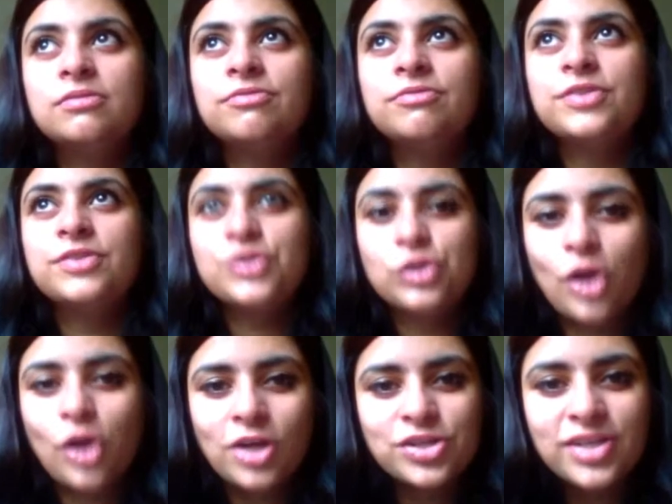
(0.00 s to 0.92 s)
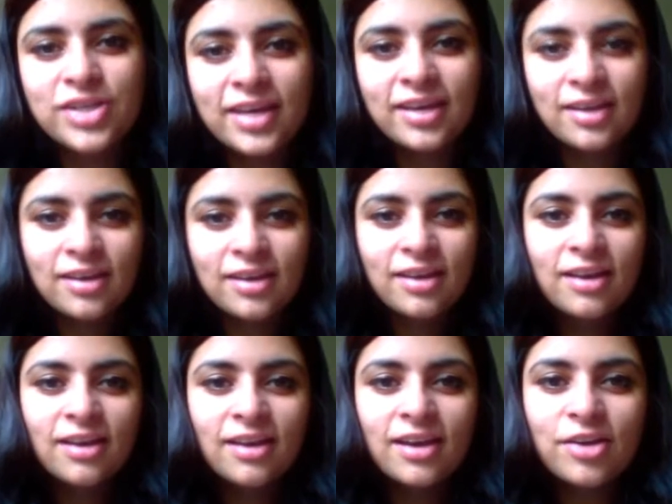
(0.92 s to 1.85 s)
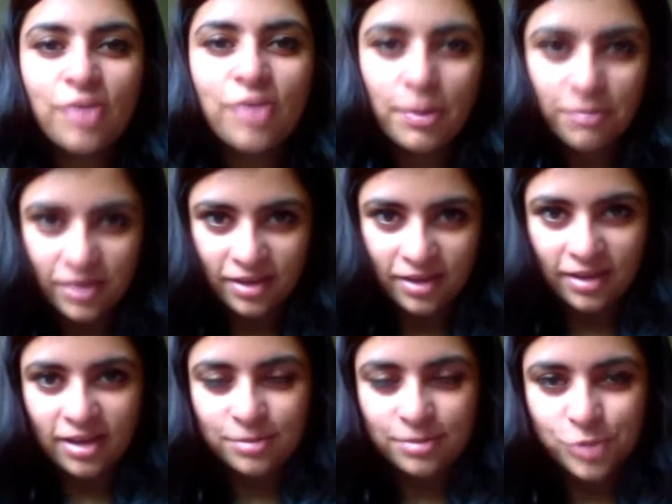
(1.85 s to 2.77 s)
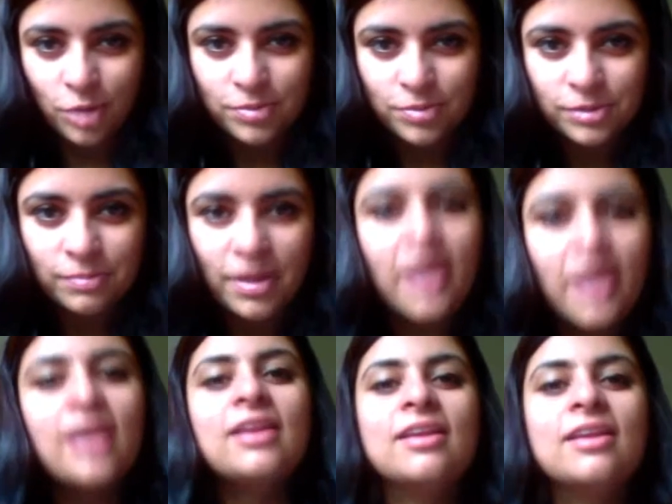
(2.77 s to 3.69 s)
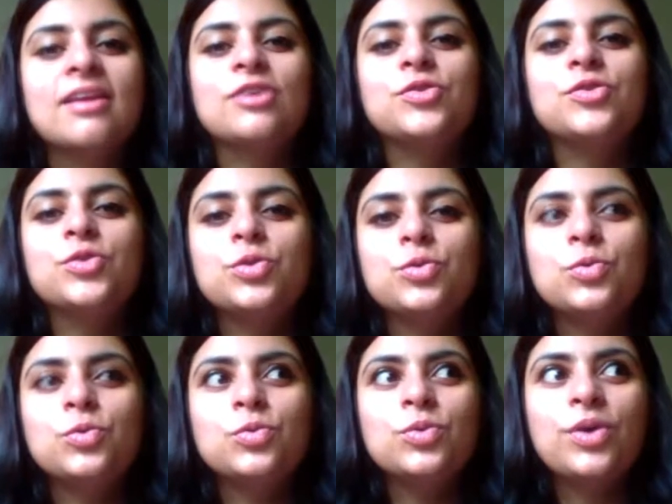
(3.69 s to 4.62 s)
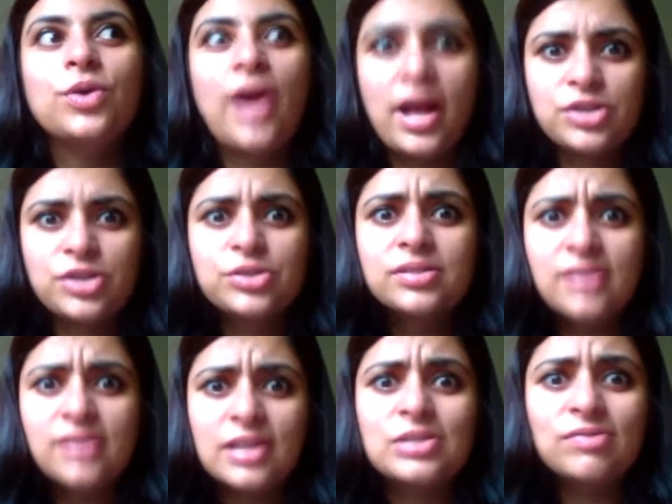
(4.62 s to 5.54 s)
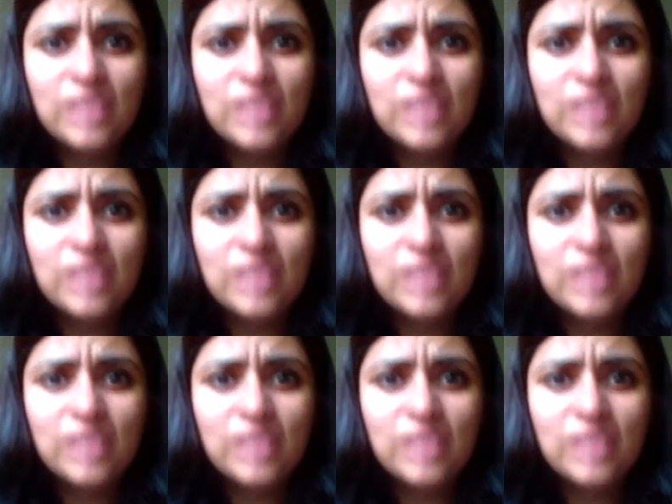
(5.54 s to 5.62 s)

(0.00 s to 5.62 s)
physiologic cramping and abdominal pain to actual signs of